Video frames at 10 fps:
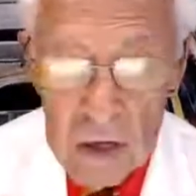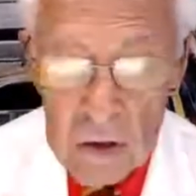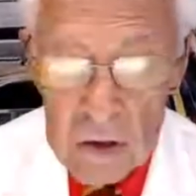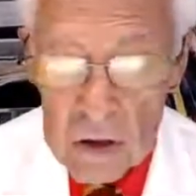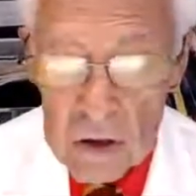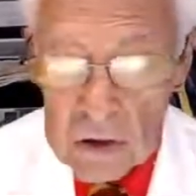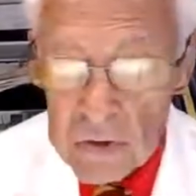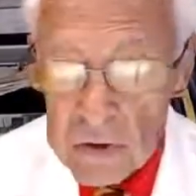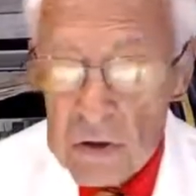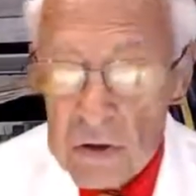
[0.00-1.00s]
Well, those
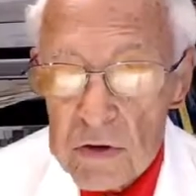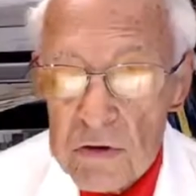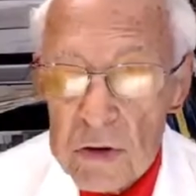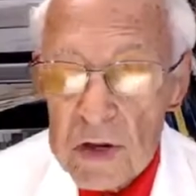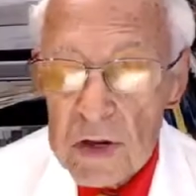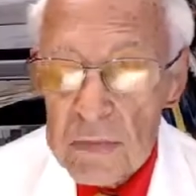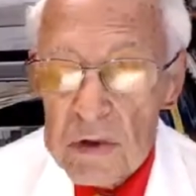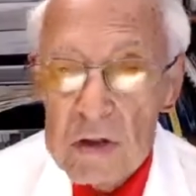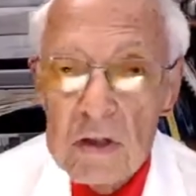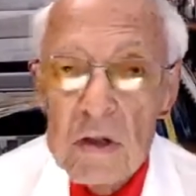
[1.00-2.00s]
of you who have read my
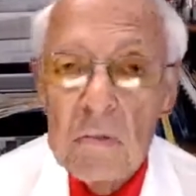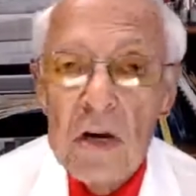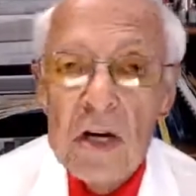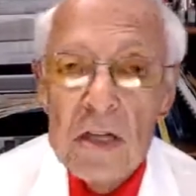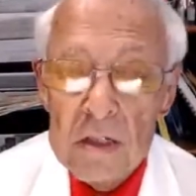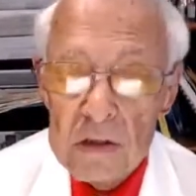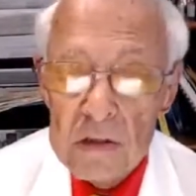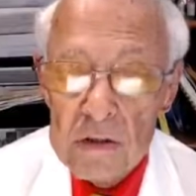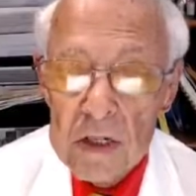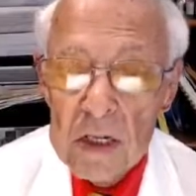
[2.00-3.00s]
book know my
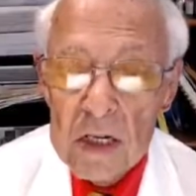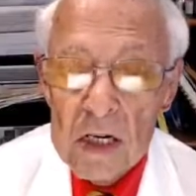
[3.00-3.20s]
history,